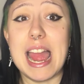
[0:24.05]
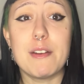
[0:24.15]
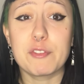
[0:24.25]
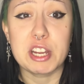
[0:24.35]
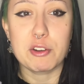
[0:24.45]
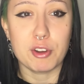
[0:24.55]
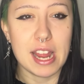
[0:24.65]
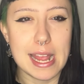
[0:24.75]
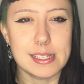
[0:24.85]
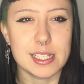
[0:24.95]
every
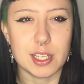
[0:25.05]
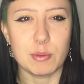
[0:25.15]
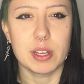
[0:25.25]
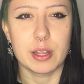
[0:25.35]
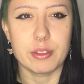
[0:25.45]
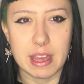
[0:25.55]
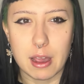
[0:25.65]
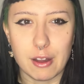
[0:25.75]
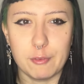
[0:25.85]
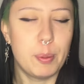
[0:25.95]
creator you can
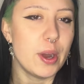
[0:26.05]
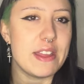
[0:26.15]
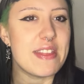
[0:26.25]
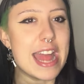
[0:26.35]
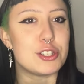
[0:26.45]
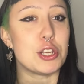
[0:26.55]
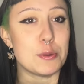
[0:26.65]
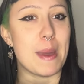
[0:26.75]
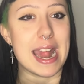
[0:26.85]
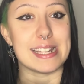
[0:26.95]
think of putting their
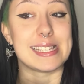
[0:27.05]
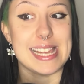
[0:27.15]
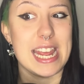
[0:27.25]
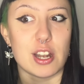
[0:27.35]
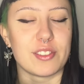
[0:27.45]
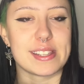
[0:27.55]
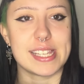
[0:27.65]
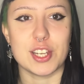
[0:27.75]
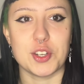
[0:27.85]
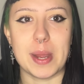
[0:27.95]
two pence in on the
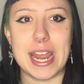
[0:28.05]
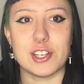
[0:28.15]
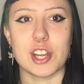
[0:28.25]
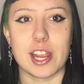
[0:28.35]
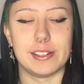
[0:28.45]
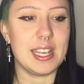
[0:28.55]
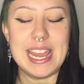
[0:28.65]
situation.